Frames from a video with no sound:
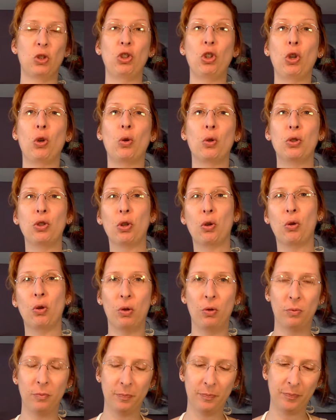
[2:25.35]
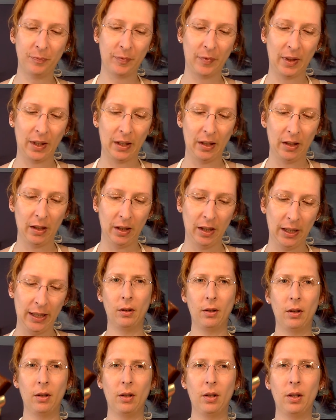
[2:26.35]
Choco Choco.
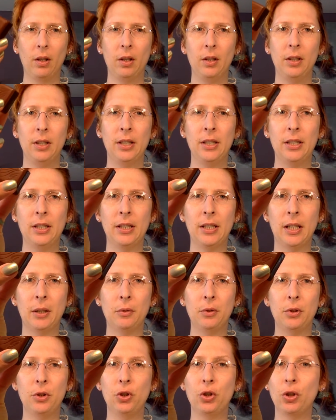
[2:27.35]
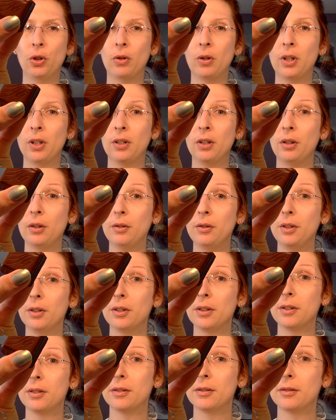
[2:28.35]
This is how the chocolate
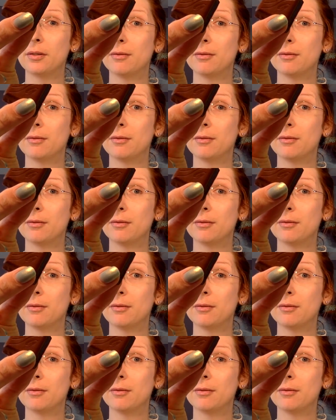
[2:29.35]
looks.